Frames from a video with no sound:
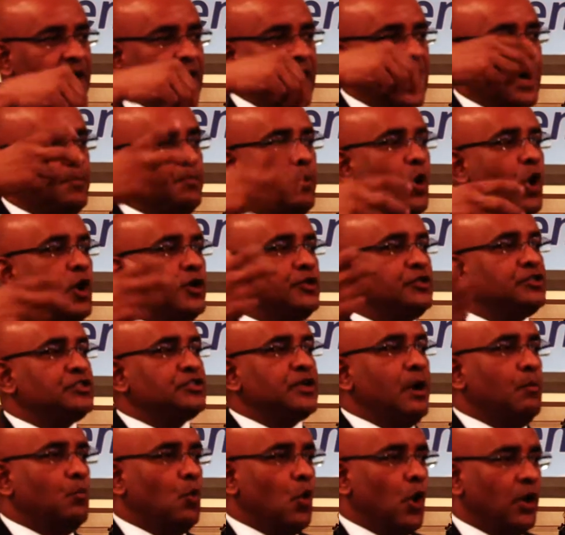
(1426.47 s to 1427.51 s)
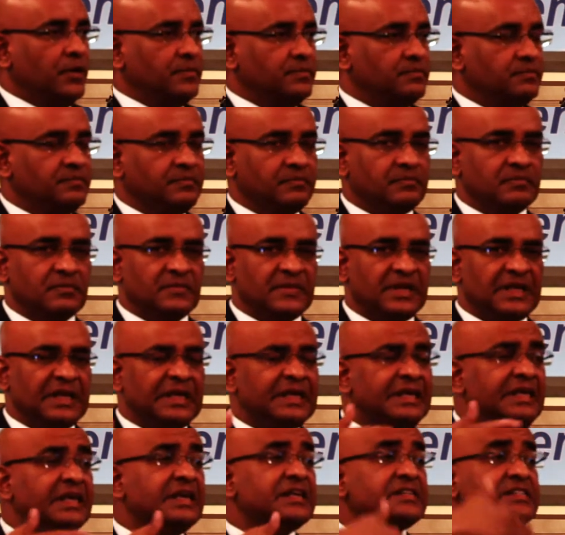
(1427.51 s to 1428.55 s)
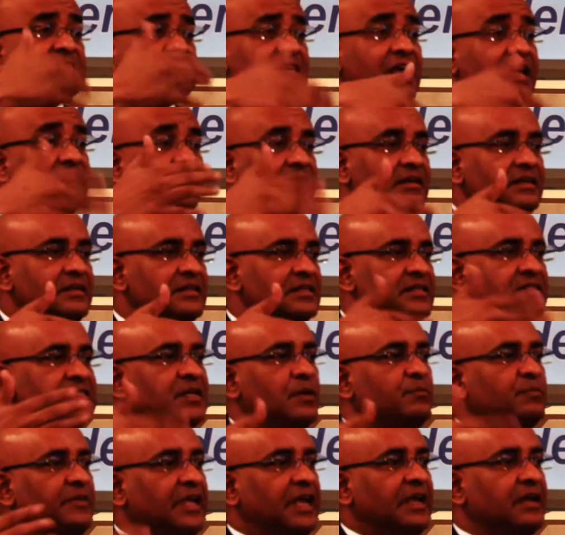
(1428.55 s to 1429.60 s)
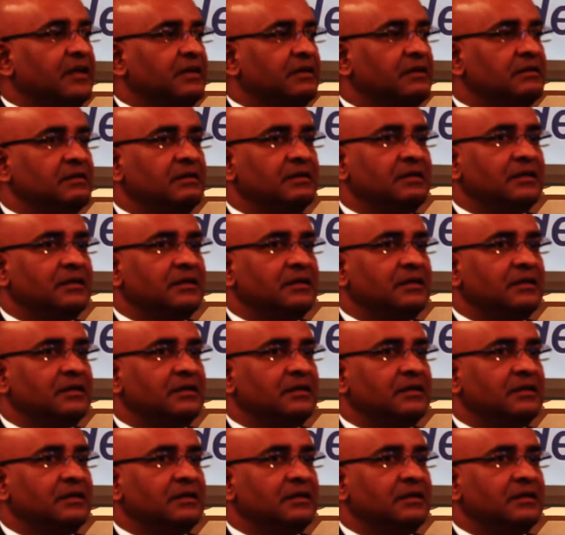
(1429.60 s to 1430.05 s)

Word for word: appoint someone. He has said something